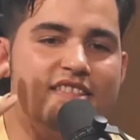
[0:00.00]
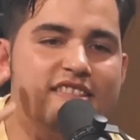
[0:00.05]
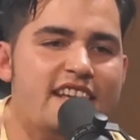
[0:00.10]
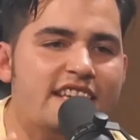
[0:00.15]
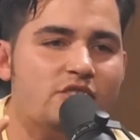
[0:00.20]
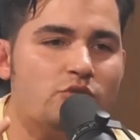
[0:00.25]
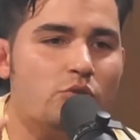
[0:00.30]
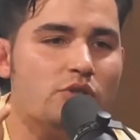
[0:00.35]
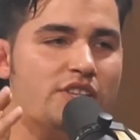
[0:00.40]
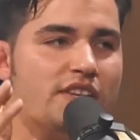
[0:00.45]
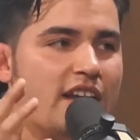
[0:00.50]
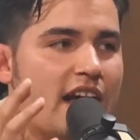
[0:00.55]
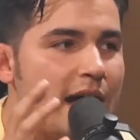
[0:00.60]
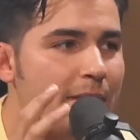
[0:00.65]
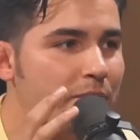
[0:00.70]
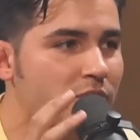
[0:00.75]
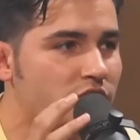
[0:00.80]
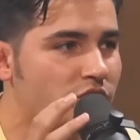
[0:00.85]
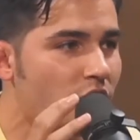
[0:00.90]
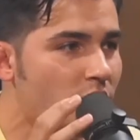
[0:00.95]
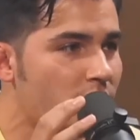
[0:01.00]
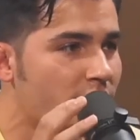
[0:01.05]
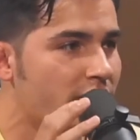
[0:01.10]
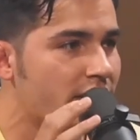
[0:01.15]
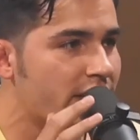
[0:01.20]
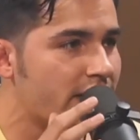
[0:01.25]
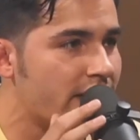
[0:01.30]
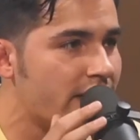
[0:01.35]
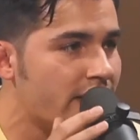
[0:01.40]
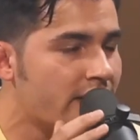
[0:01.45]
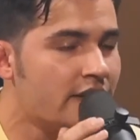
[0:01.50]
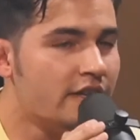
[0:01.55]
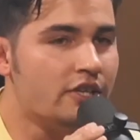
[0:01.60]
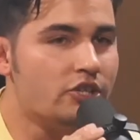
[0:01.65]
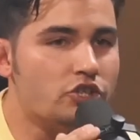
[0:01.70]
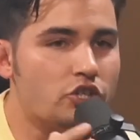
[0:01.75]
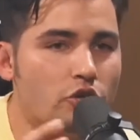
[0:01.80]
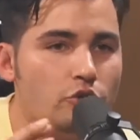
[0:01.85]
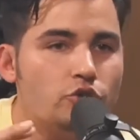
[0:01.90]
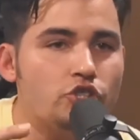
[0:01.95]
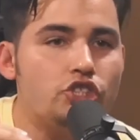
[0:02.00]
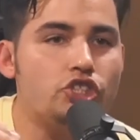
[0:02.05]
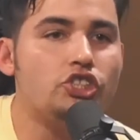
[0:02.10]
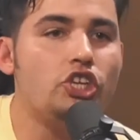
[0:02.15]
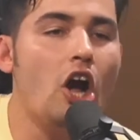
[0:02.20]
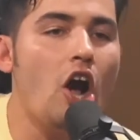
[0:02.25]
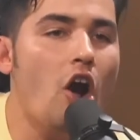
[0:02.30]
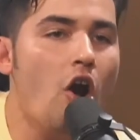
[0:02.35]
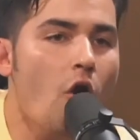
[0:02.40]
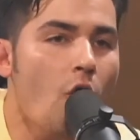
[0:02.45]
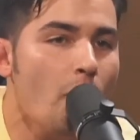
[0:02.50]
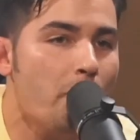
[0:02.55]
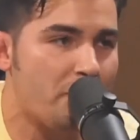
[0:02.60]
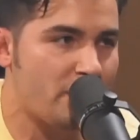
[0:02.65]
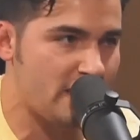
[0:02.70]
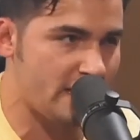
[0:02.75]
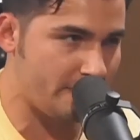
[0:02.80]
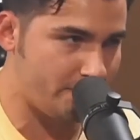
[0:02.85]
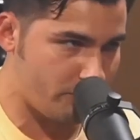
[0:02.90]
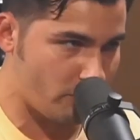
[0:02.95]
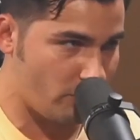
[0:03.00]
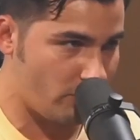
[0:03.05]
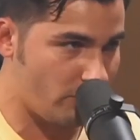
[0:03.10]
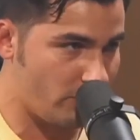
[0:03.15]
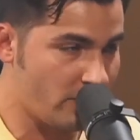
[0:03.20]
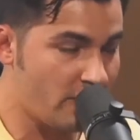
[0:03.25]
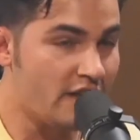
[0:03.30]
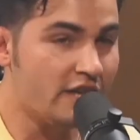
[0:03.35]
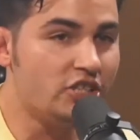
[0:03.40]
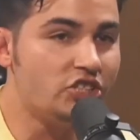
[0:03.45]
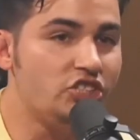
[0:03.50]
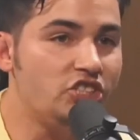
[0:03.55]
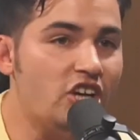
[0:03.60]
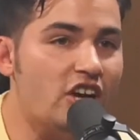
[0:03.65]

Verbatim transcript: this was an opportunity to show people yeah.